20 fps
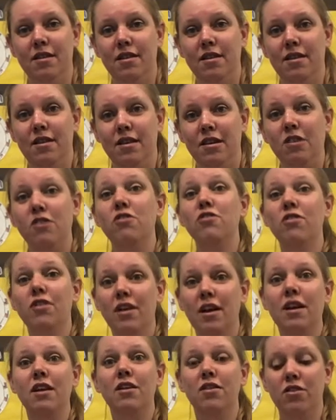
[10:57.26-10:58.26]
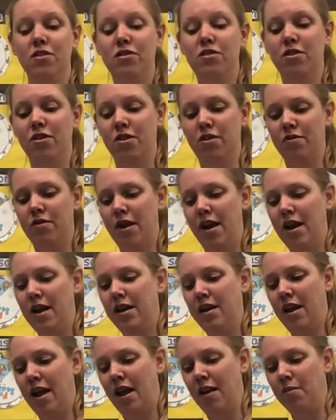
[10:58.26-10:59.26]
Usually into the dirt,
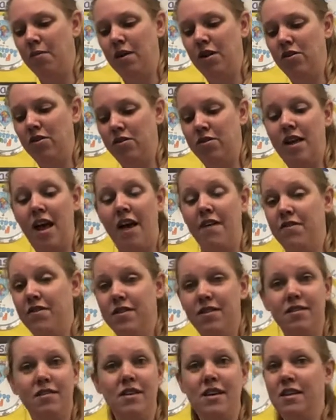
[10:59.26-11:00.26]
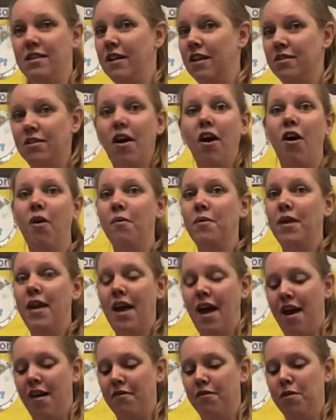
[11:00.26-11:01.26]
right? And we just have the seed, that's all we have.